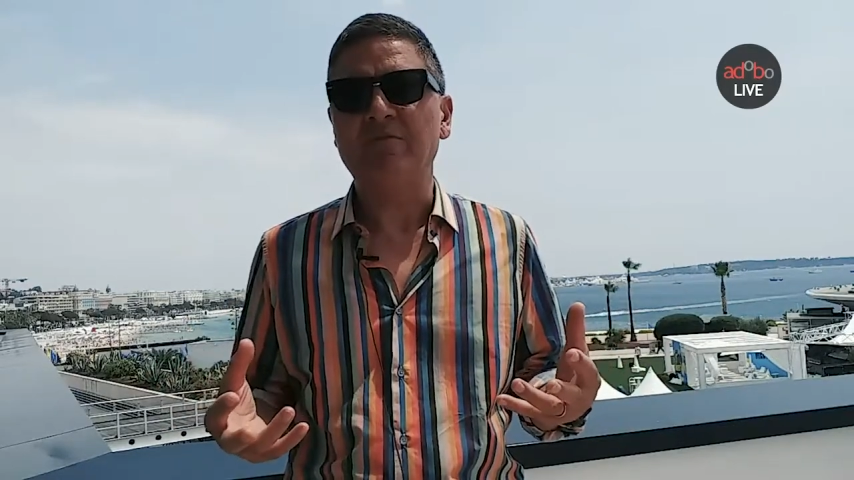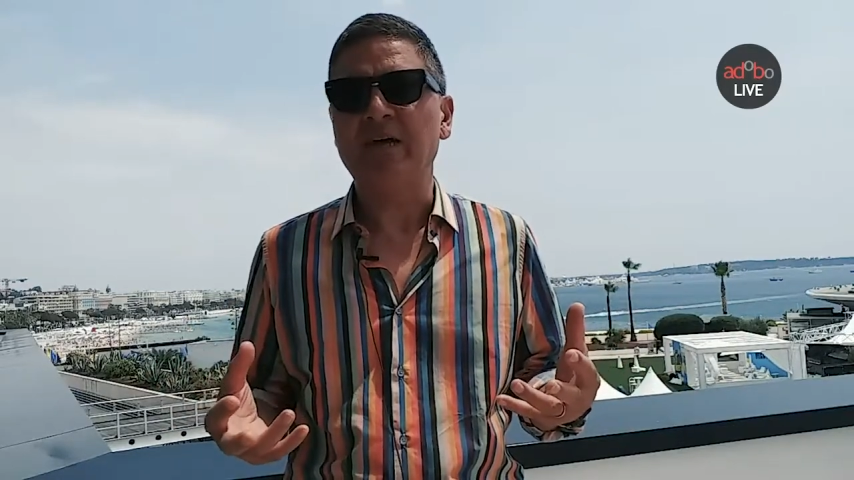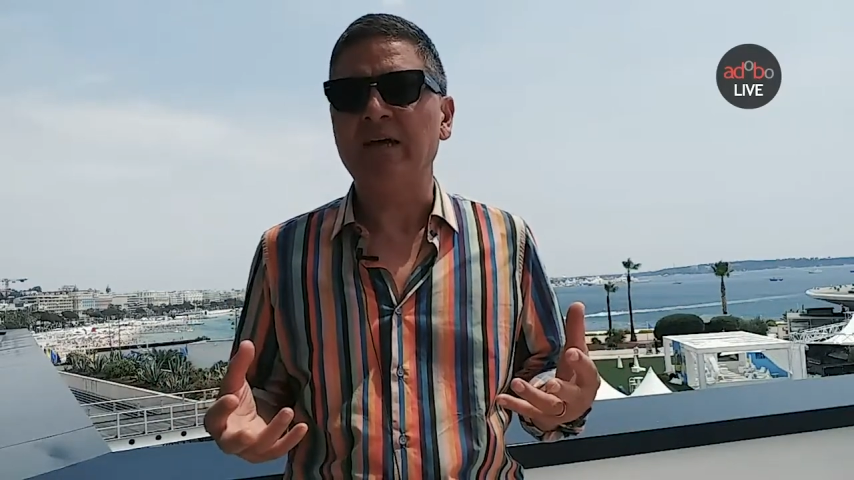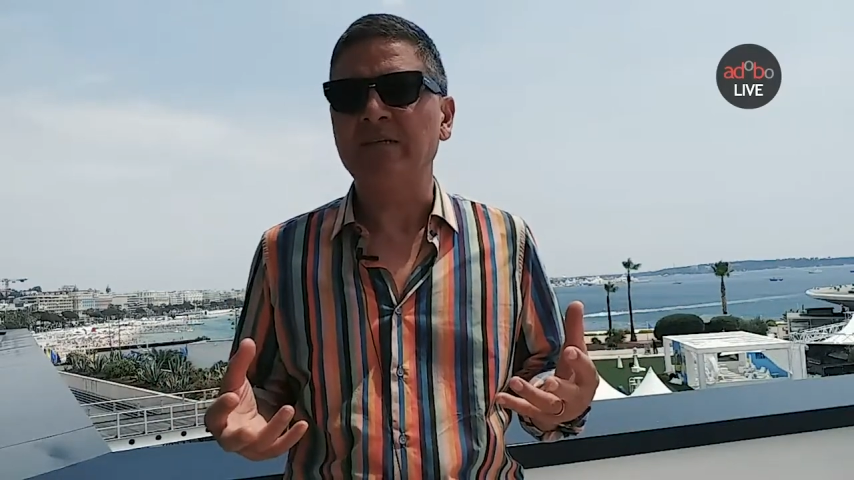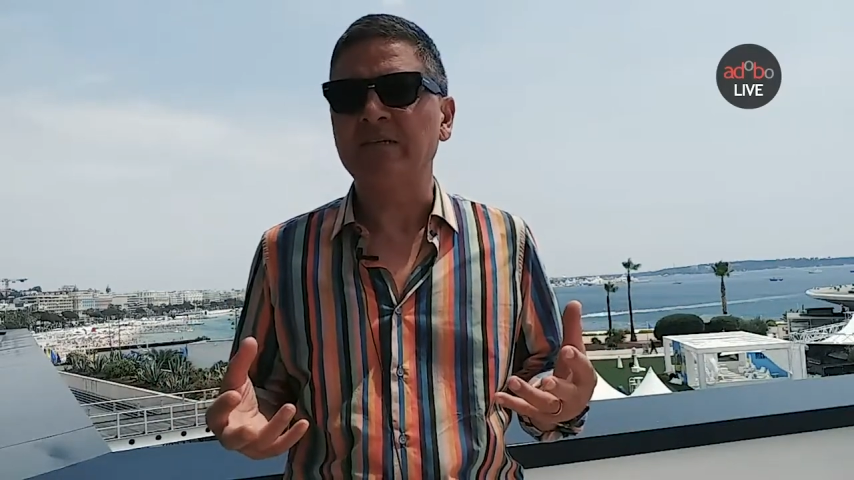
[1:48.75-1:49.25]

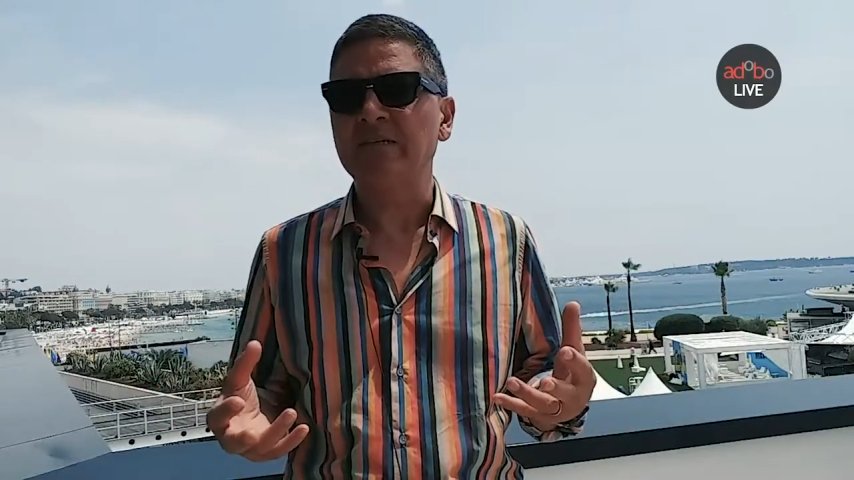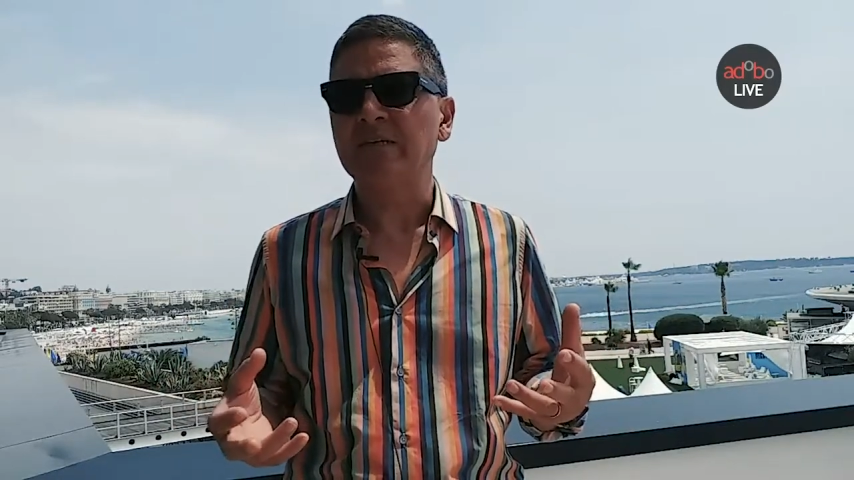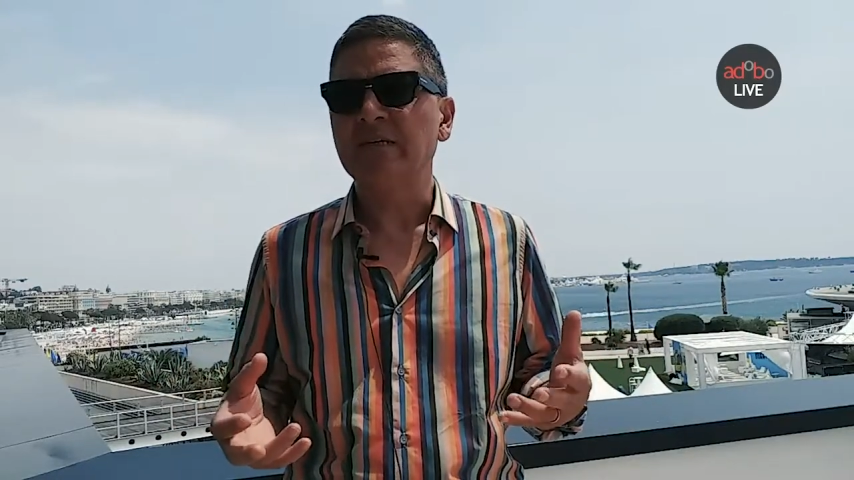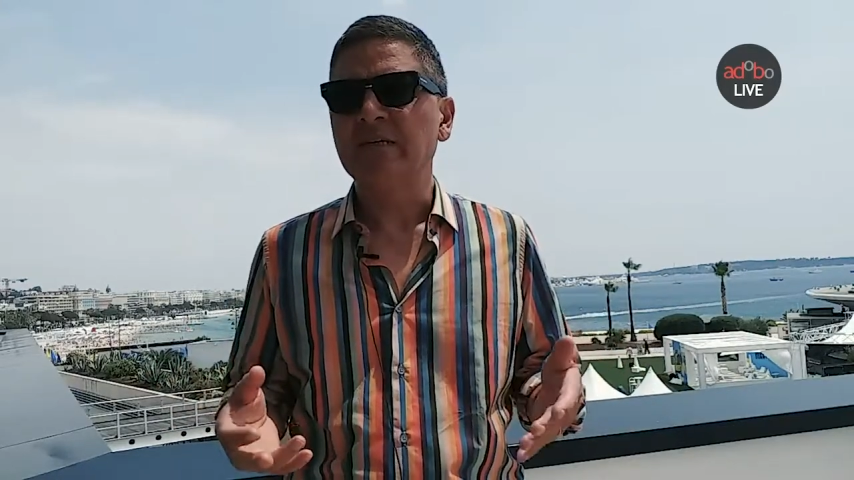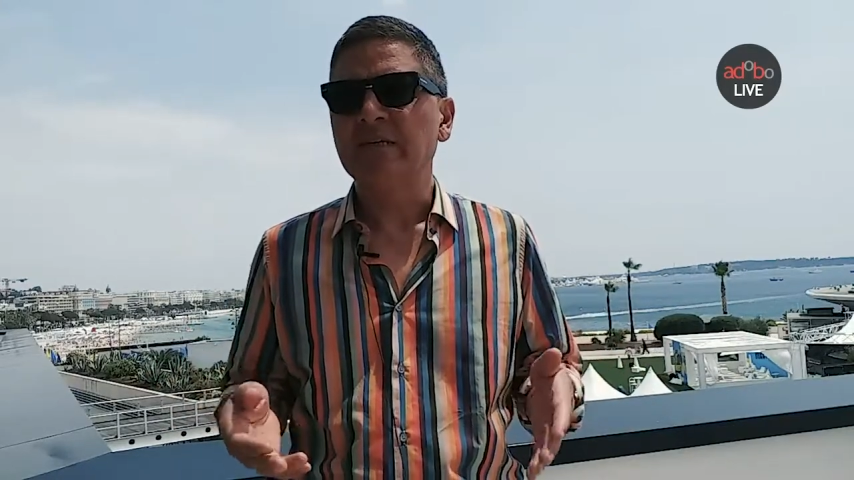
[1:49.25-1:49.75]
And
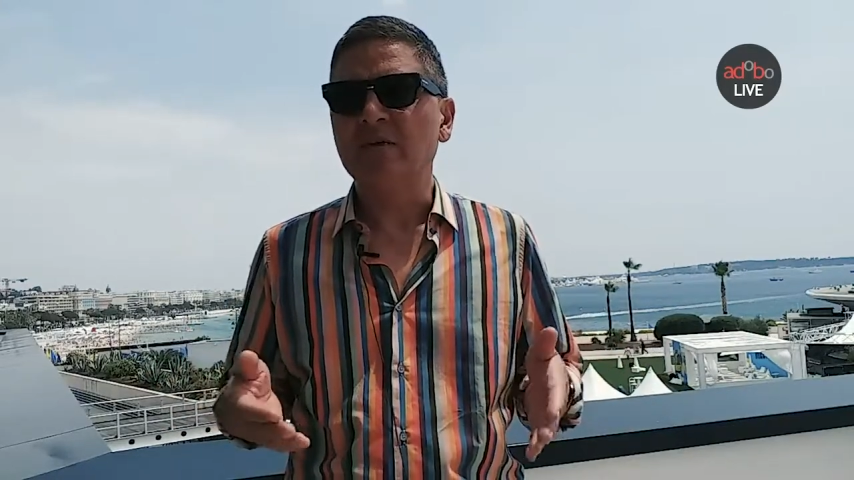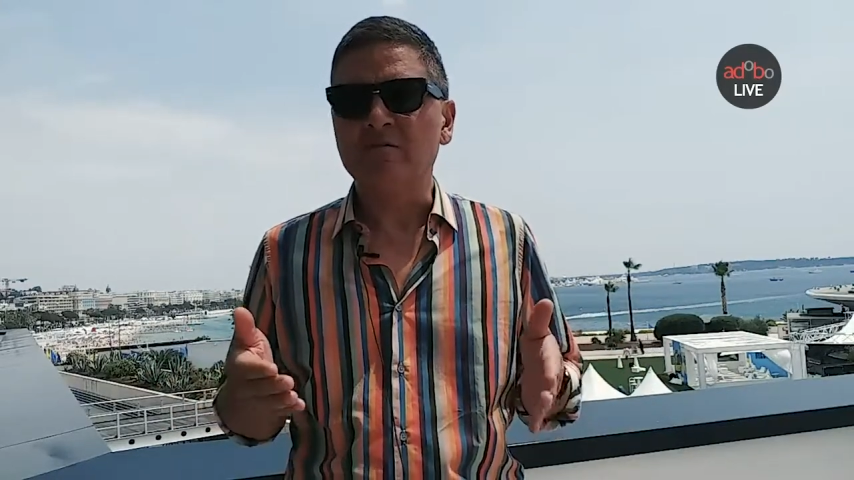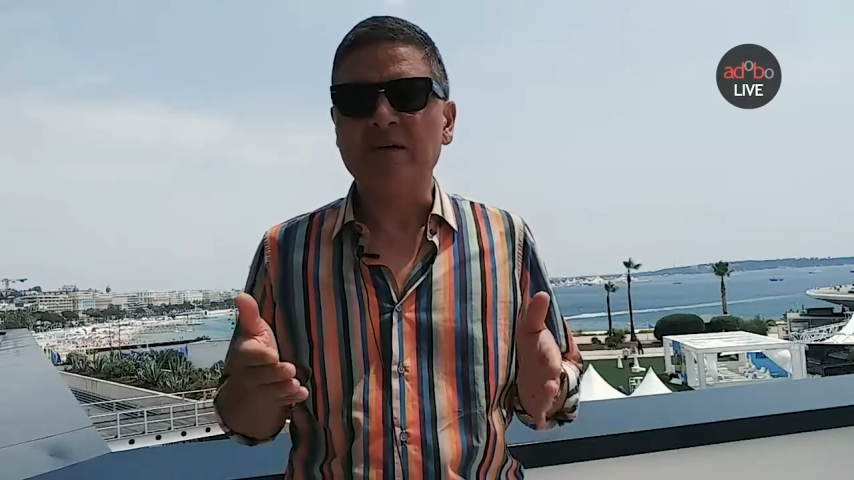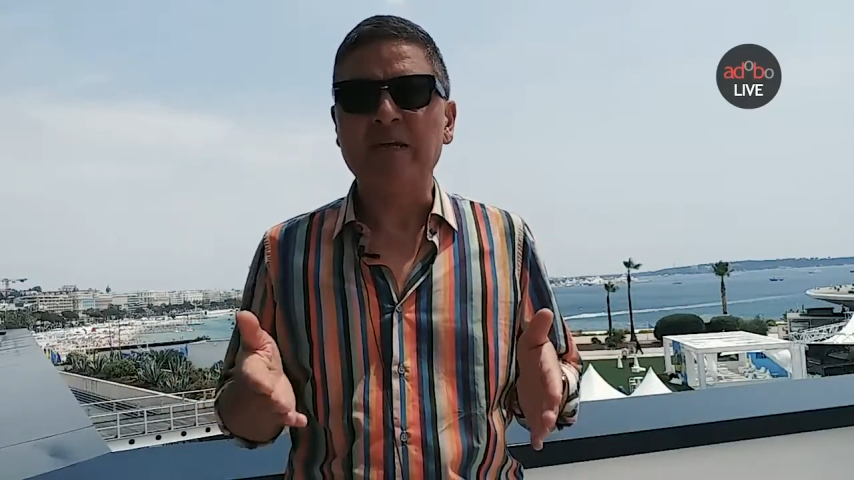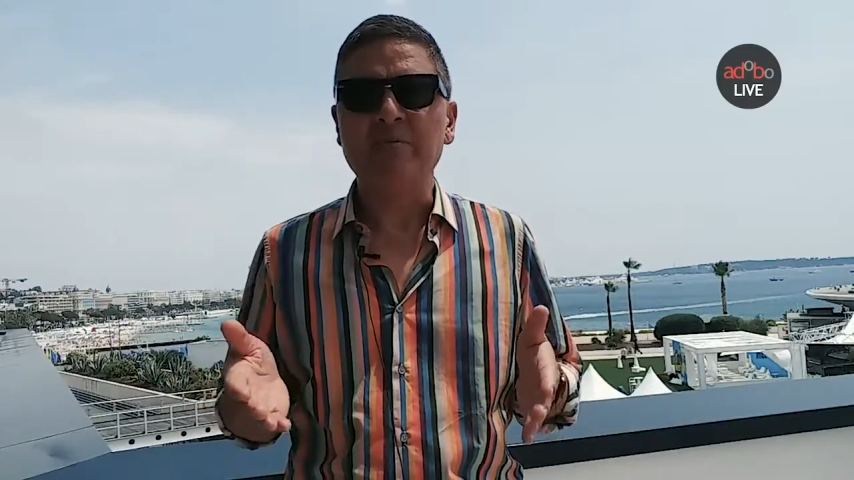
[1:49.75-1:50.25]
there
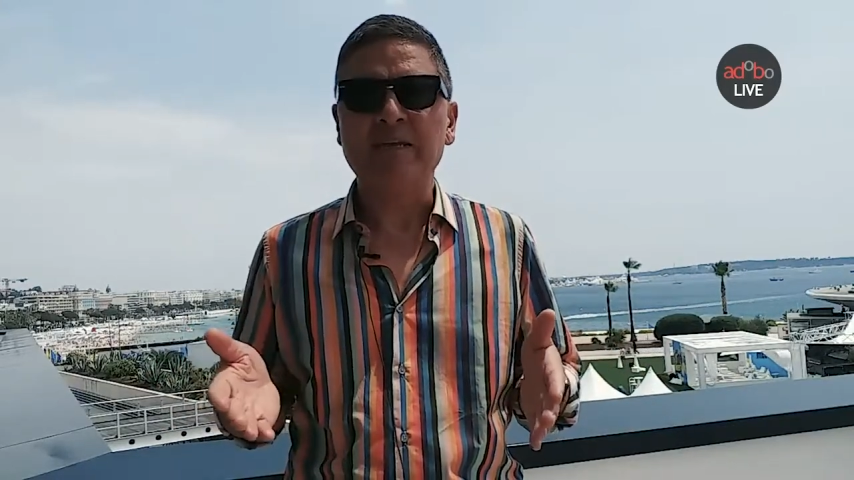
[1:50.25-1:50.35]
are many,